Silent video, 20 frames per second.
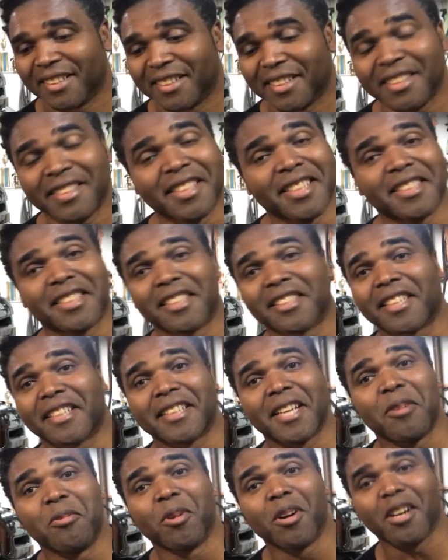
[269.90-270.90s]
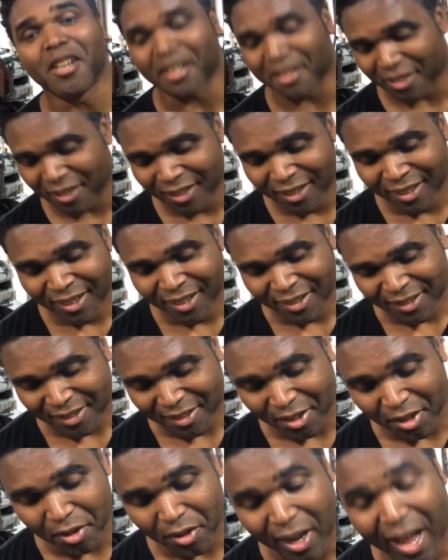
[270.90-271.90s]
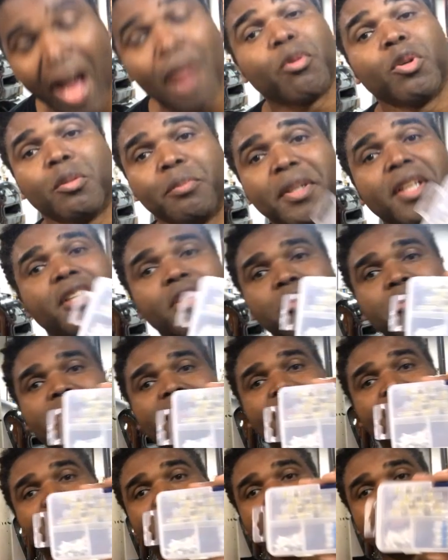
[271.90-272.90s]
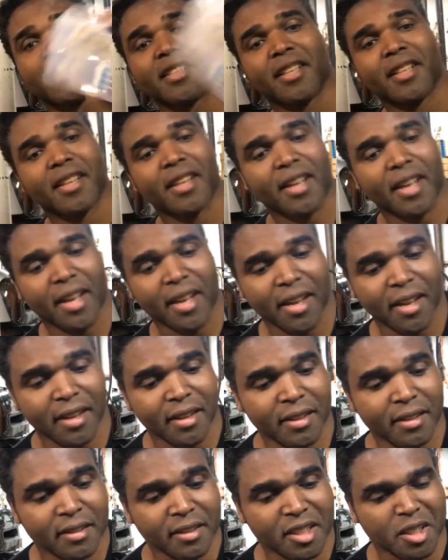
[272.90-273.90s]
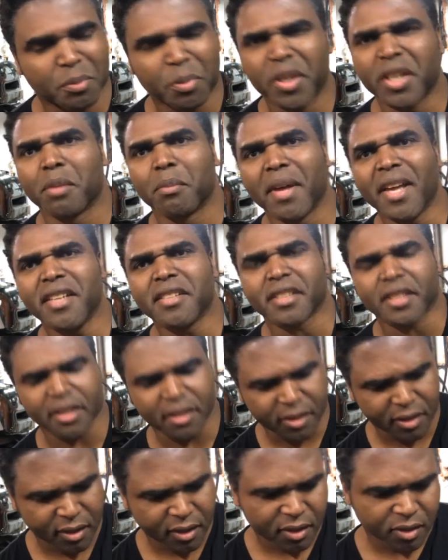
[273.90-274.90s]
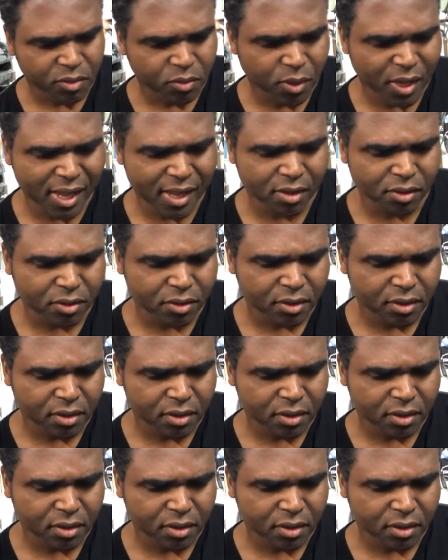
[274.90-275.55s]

These things look like they work. So I will be using these. And it's pretty amazing. Wow.